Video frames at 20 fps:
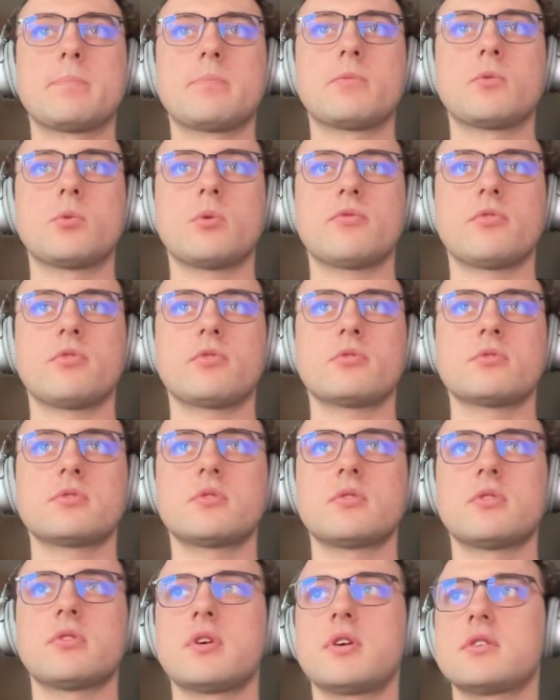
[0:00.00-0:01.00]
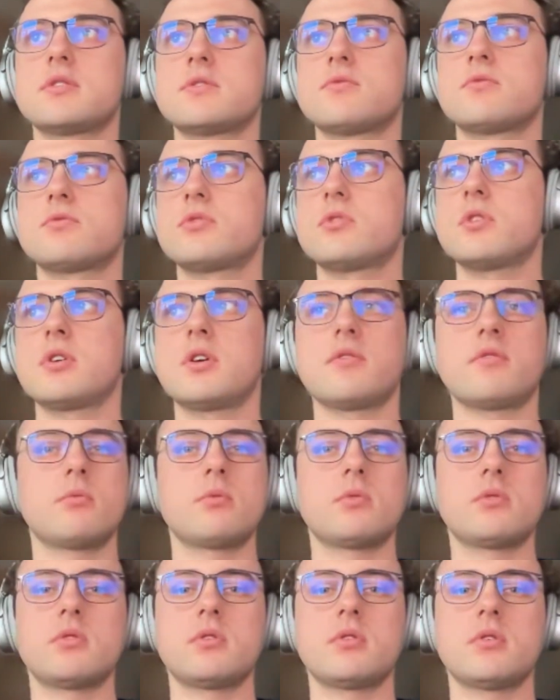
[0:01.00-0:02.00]
All right, folks, thanks for joining,
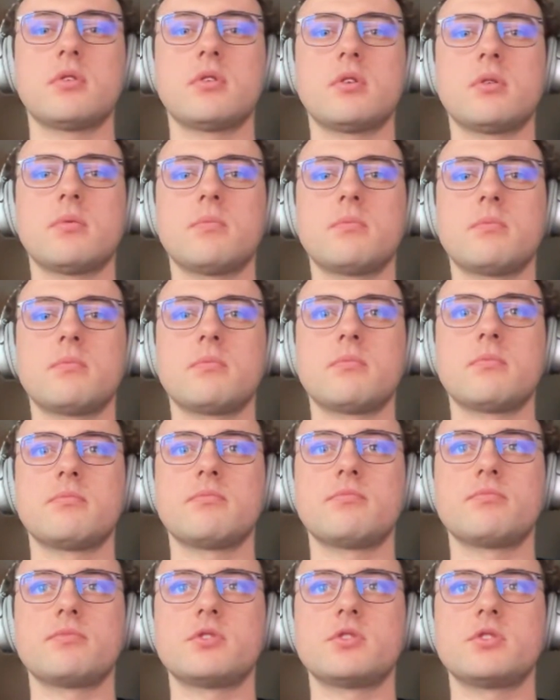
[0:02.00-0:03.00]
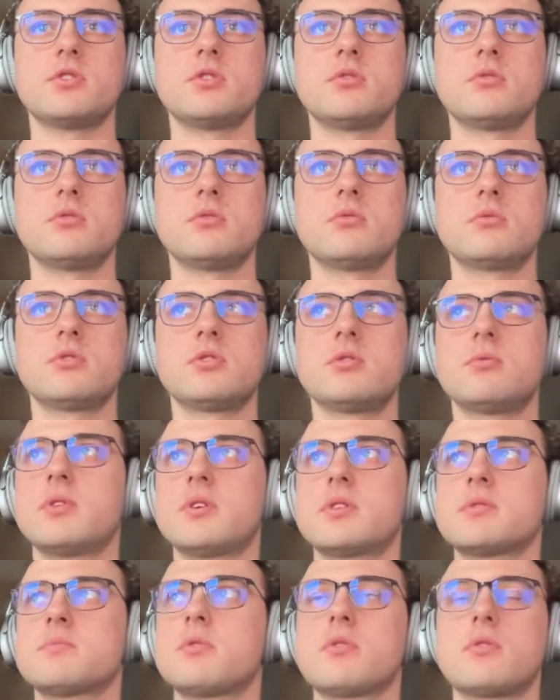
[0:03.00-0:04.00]
everyone. See you
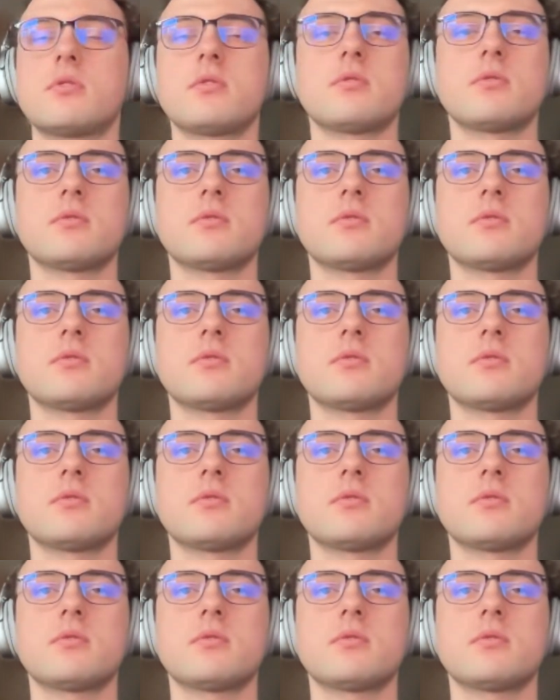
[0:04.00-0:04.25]
next month.